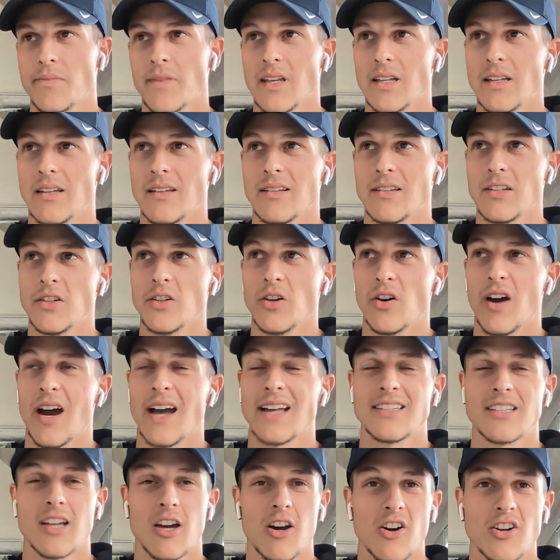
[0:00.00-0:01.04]
and, you know,
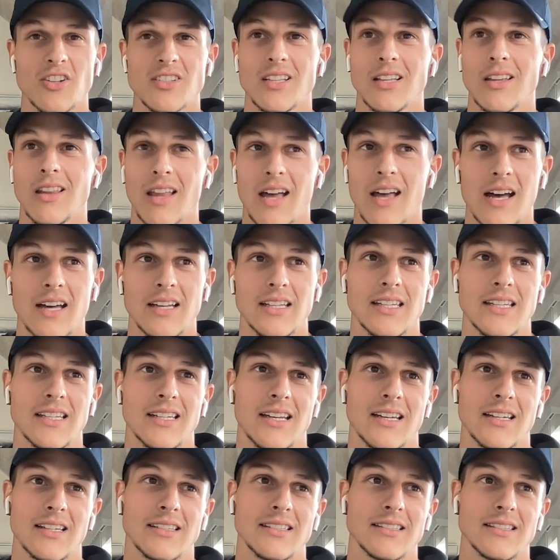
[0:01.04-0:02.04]
I talked a lot and